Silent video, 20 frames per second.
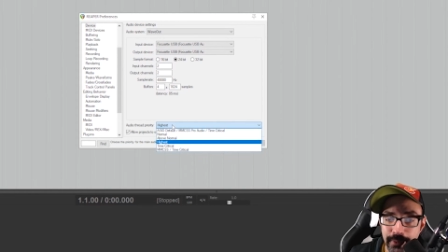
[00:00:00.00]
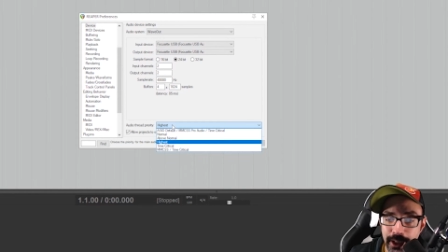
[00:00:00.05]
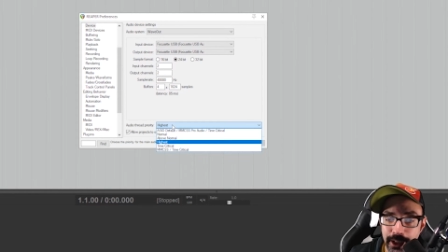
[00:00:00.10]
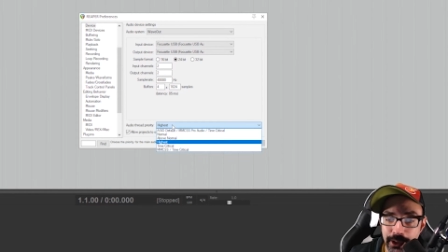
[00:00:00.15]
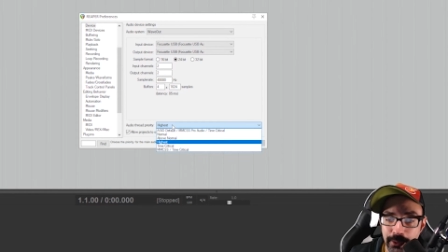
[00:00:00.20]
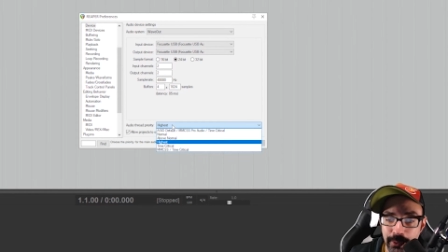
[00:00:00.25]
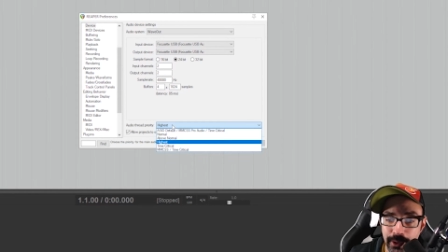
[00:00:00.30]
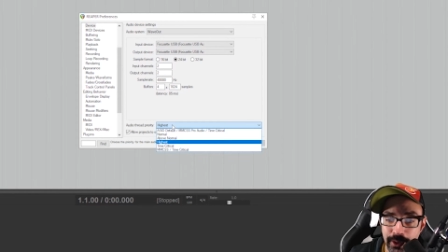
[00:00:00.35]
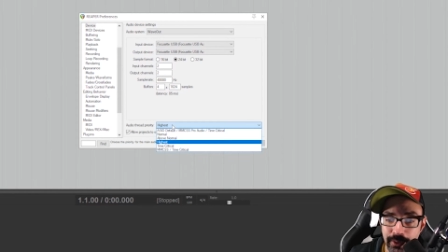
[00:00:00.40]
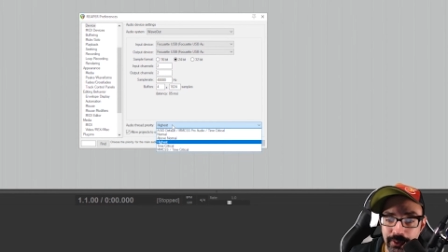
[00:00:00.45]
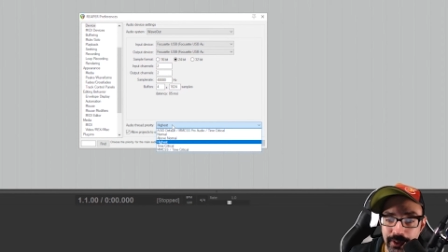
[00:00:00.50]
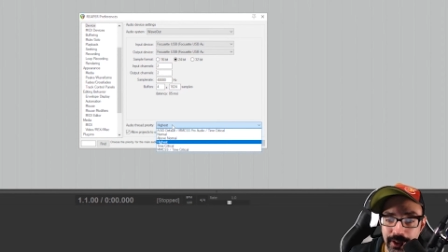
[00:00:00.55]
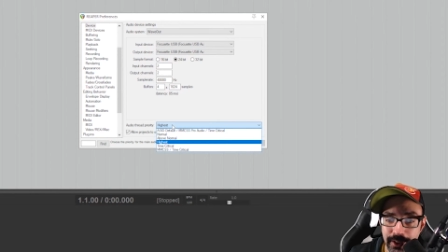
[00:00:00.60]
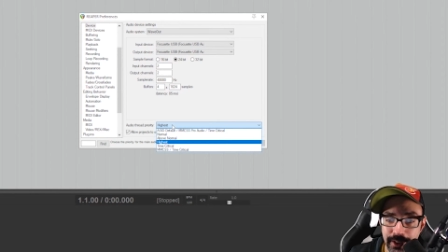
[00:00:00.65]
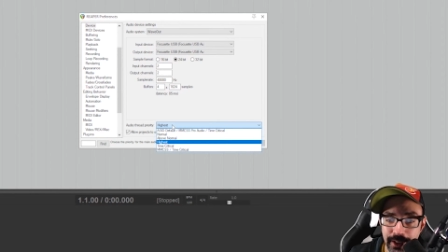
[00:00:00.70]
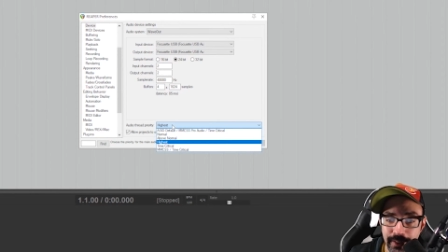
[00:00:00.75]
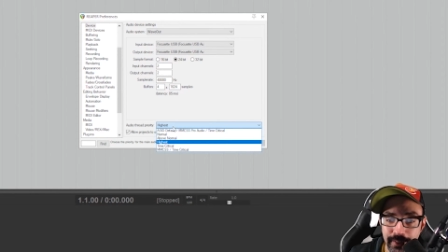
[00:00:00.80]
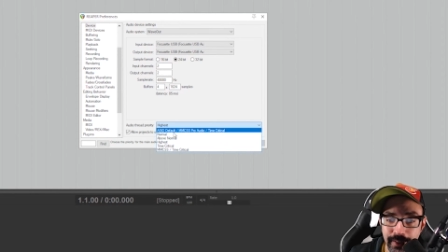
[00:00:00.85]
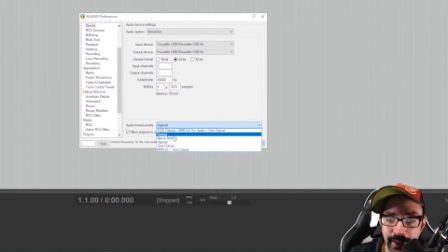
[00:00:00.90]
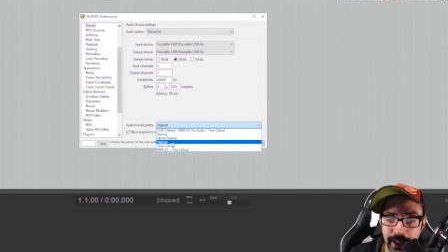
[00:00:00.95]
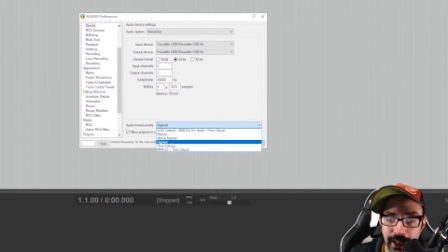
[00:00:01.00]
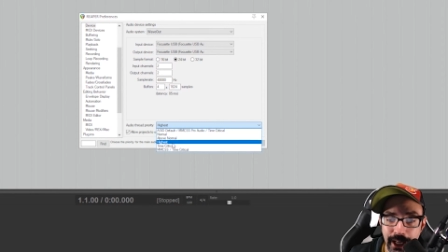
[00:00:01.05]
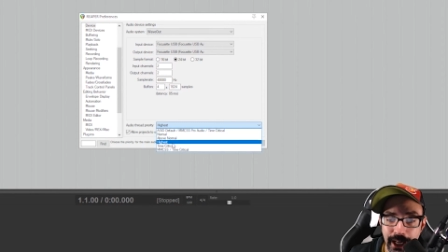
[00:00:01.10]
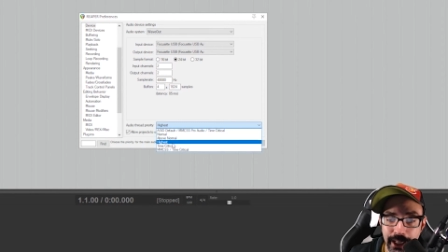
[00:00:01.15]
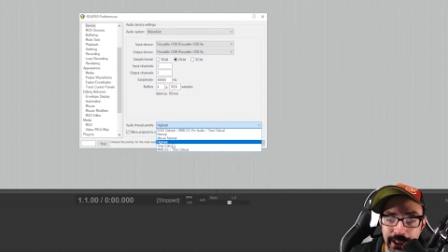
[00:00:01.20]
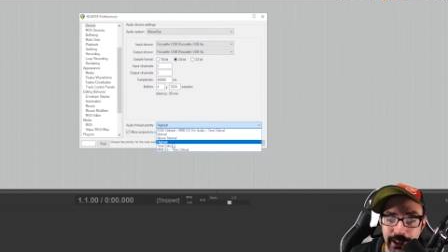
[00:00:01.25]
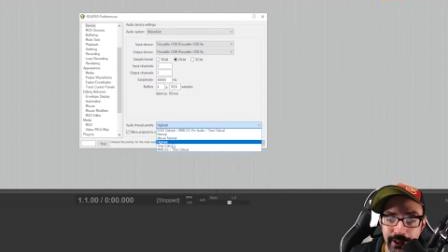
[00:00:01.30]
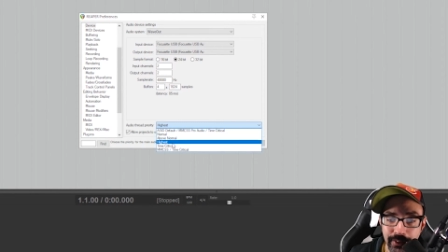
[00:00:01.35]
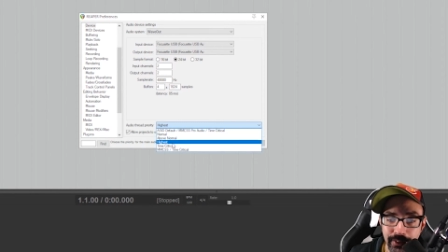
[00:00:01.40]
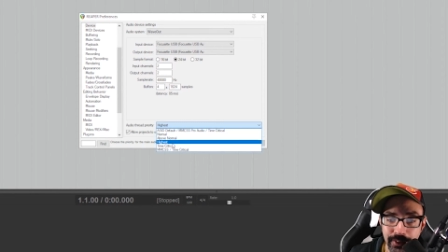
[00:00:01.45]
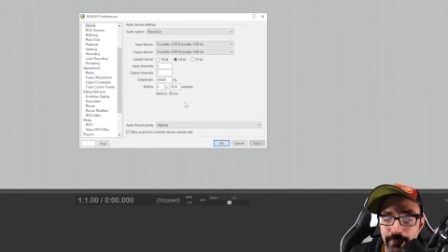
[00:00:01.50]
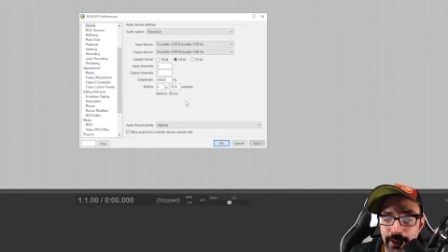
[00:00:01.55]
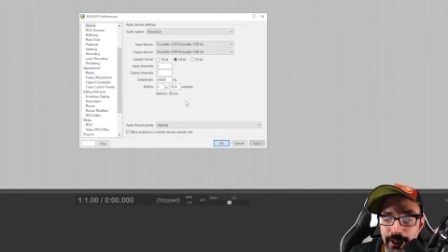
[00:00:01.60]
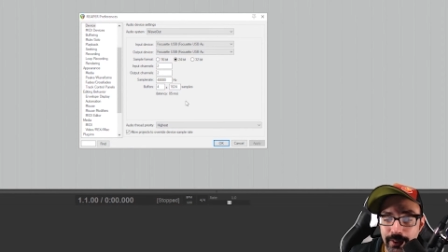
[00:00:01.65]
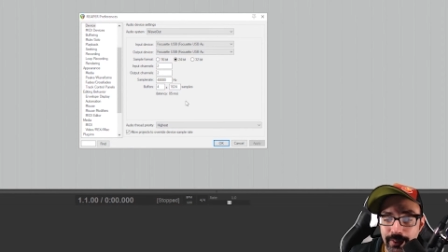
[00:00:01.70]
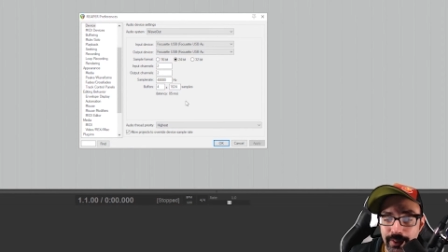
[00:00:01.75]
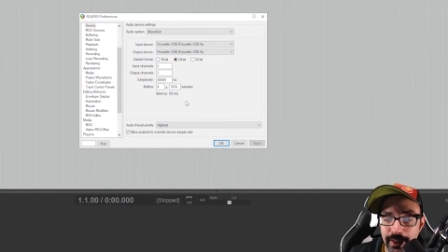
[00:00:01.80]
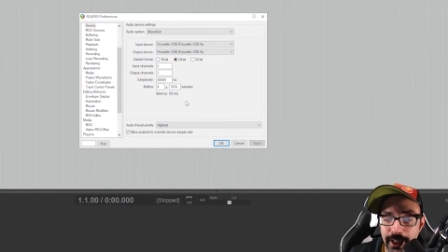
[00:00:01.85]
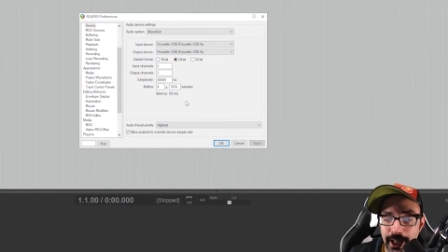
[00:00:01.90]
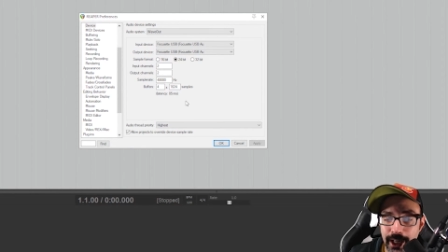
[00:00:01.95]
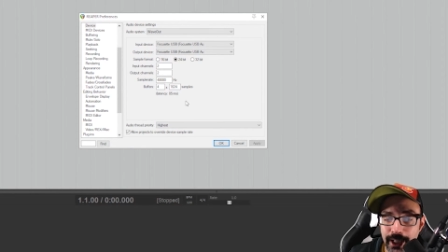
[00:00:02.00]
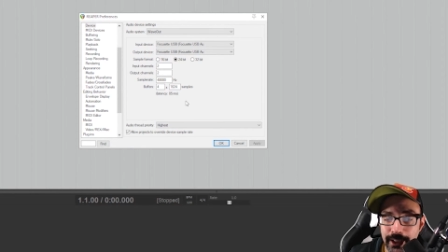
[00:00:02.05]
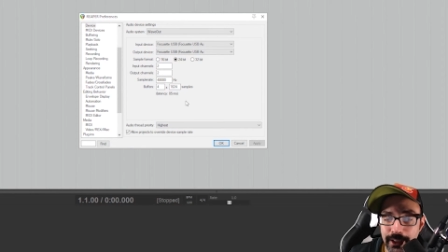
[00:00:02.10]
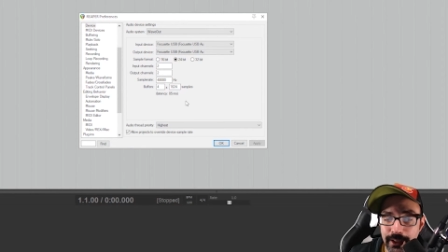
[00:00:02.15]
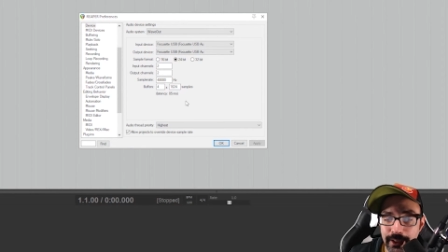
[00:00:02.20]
and you want to set that to highest. It's not